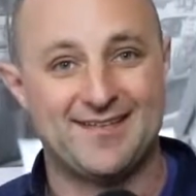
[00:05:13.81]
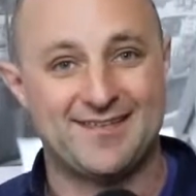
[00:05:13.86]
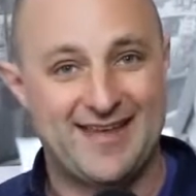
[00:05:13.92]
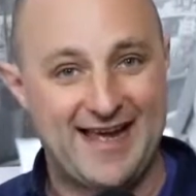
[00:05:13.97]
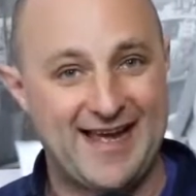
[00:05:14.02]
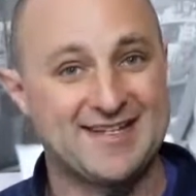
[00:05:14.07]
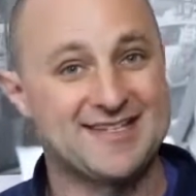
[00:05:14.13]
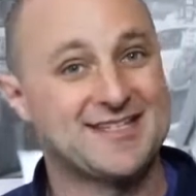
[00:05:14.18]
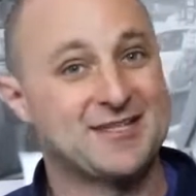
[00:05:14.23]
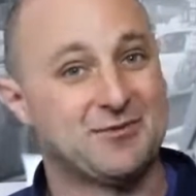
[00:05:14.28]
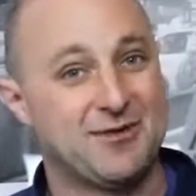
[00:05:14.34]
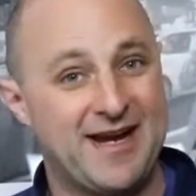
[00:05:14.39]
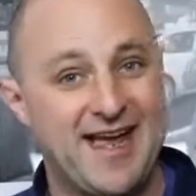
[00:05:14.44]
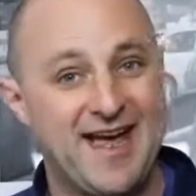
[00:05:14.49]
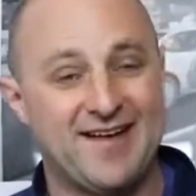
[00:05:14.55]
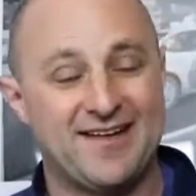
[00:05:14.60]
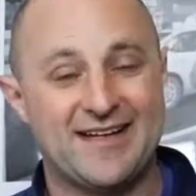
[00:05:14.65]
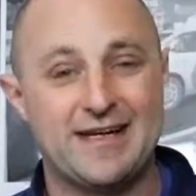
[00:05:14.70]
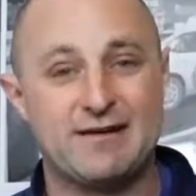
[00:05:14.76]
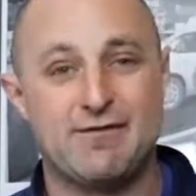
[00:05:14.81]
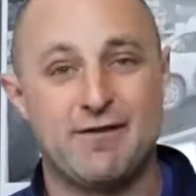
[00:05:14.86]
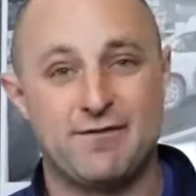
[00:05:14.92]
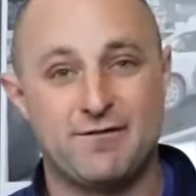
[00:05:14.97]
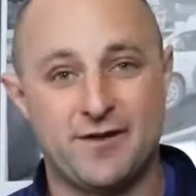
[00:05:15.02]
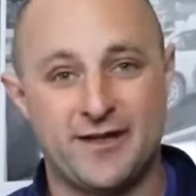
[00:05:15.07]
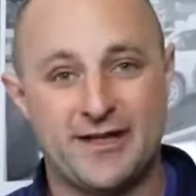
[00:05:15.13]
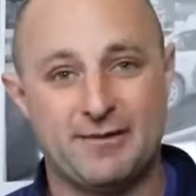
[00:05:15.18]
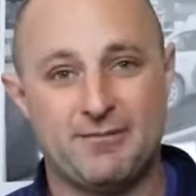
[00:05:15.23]
That's the reality of
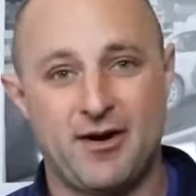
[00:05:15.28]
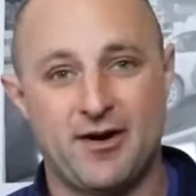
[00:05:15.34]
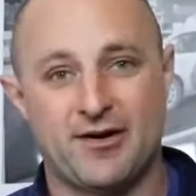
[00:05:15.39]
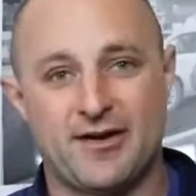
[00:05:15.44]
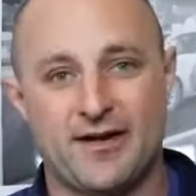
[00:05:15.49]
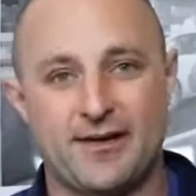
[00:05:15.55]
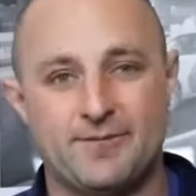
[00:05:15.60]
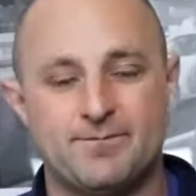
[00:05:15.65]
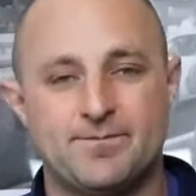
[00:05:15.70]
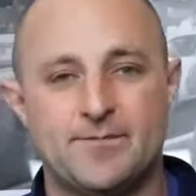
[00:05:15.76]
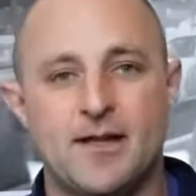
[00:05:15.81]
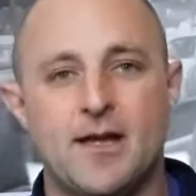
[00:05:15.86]
affiliate marketing.